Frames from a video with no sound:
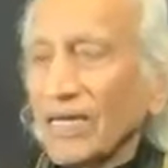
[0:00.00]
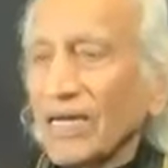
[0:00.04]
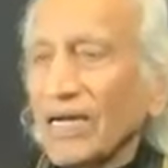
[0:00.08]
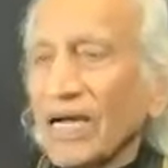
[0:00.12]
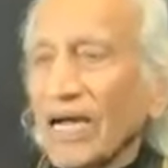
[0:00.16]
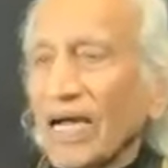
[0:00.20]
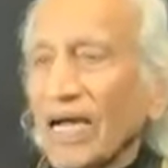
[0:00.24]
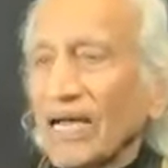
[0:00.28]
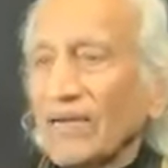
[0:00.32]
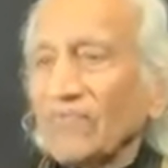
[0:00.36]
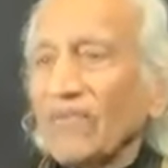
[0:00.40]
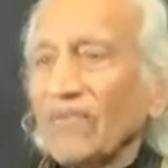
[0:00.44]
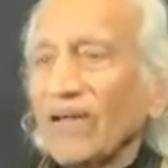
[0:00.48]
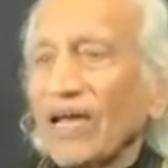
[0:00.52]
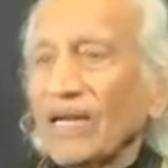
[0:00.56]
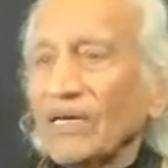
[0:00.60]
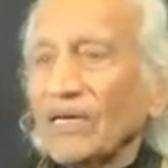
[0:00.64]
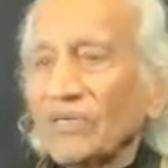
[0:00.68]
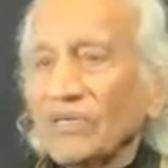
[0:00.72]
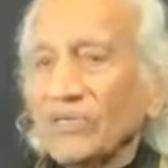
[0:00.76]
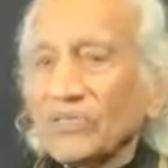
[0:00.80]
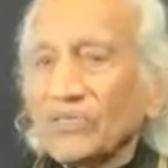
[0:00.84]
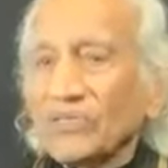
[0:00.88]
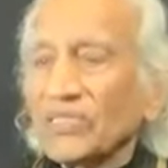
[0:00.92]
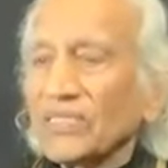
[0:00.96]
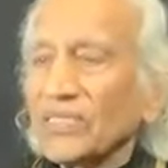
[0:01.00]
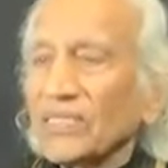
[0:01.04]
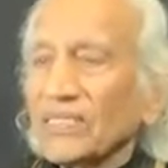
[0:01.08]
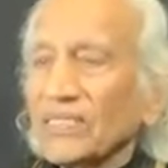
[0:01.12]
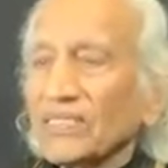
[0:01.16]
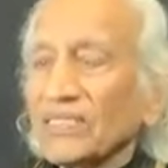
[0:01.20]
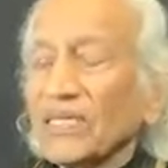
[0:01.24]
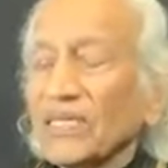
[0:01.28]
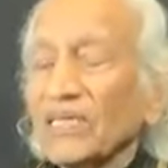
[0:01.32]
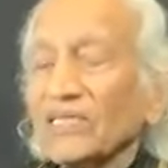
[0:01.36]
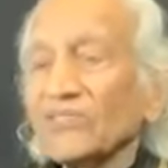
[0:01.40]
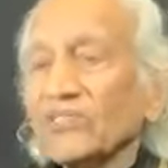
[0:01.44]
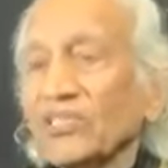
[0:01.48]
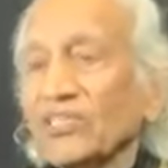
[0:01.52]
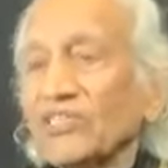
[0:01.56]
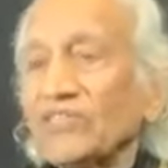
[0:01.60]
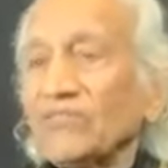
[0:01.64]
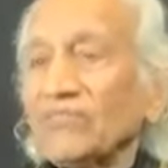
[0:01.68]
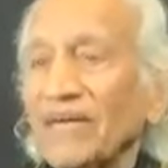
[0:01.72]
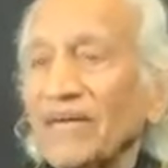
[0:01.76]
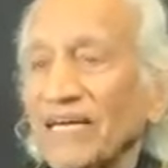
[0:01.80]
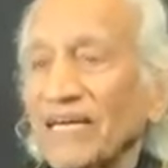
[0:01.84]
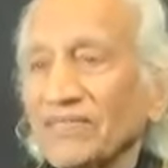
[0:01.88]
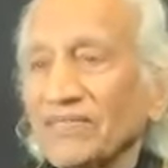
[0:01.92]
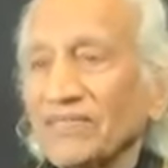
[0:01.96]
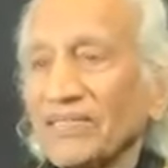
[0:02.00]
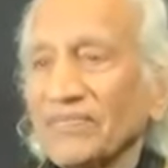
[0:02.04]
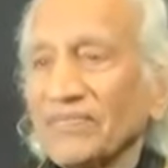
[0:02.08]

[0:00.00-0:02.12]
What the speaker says: and values the achievement.